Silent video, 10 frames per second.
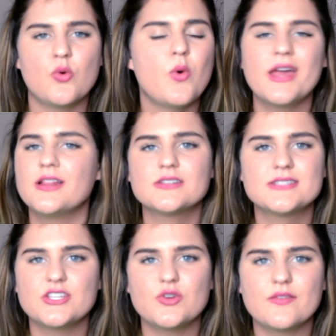why it looks
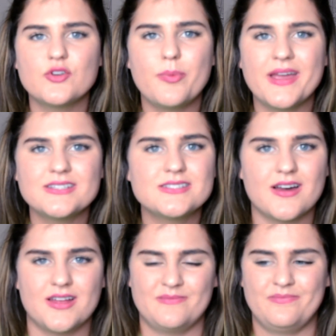like you have no pants
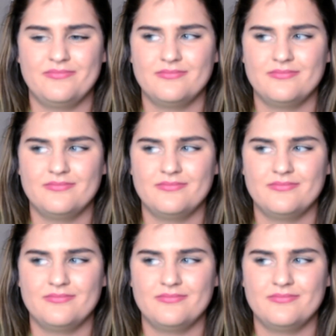on.